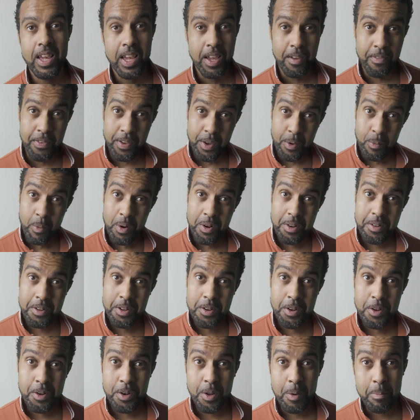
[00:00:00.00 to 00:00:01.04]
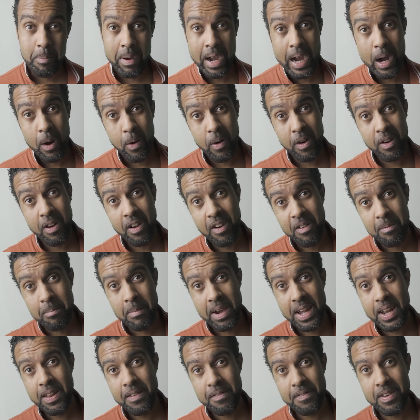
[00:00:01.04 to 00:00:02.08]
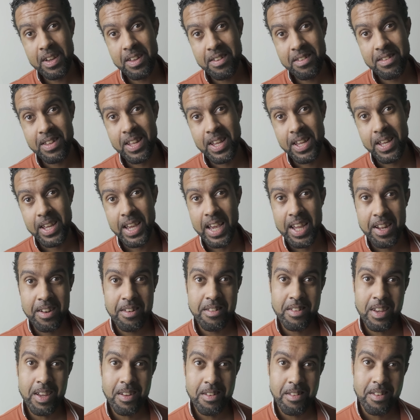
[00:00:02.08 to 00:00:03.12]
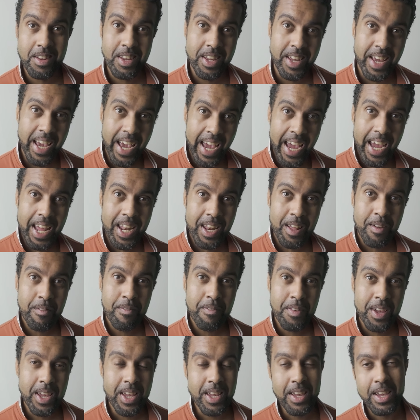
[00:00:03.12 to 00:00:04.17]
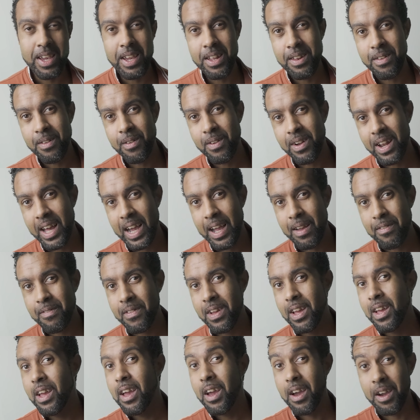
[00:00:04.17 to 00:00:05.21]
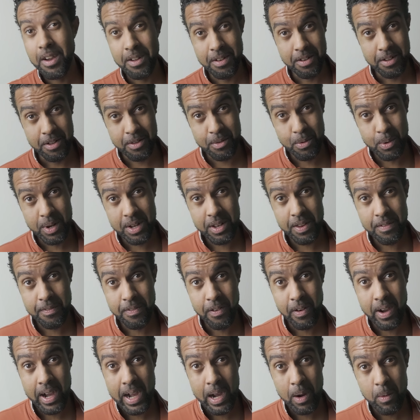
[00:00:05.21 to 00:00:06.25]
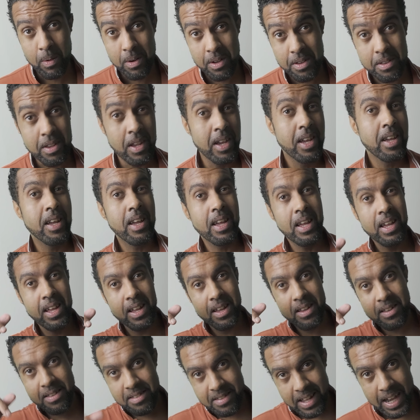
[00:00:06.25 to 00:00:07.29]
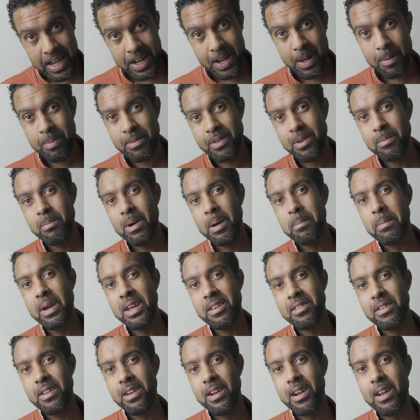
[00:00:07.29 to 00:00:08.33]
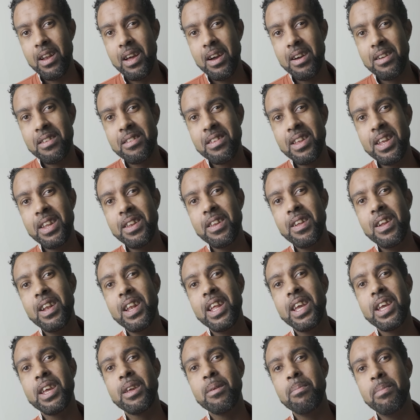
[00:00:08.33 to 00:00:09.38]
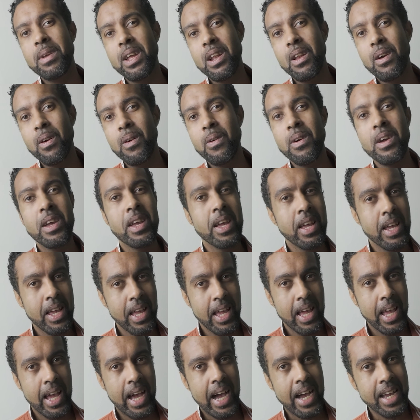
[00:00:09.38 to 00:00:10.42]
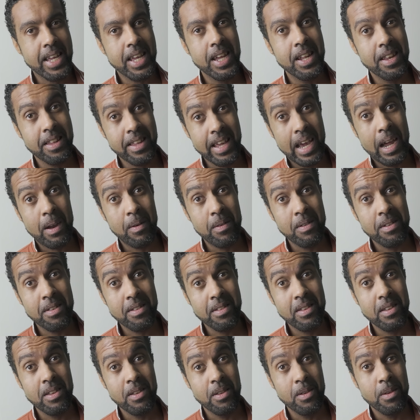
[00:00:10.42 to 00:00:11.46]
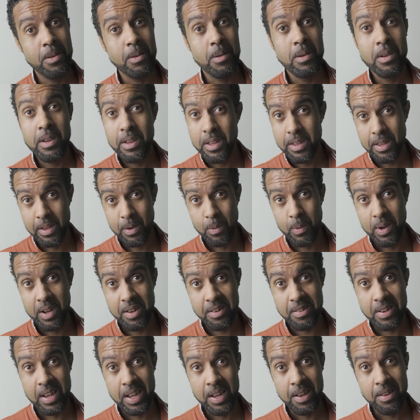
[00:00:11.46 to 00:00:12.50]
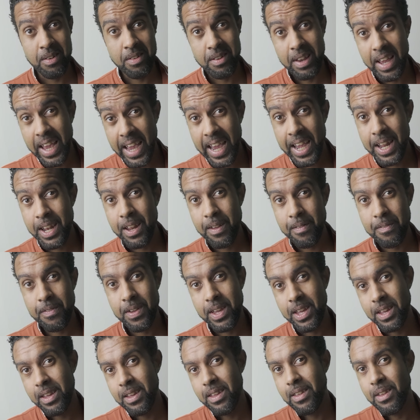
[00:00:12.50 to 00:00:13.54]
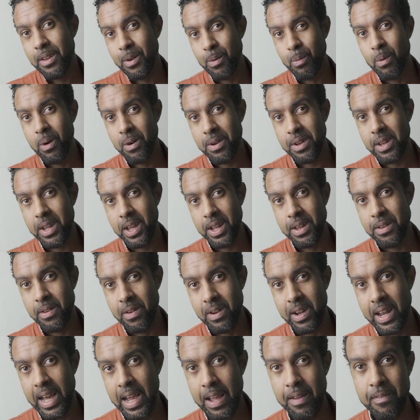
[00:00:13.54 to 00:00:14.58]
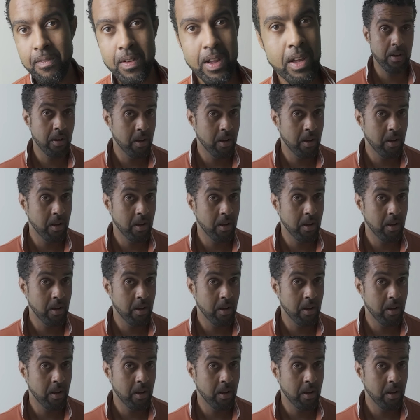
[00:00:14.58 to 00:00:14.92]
If you want to know the power of manifesting and changing anything in your life under 24 hours, sign up to my masterclass in the link below. I can guarantee you, you will change anything you want in your life.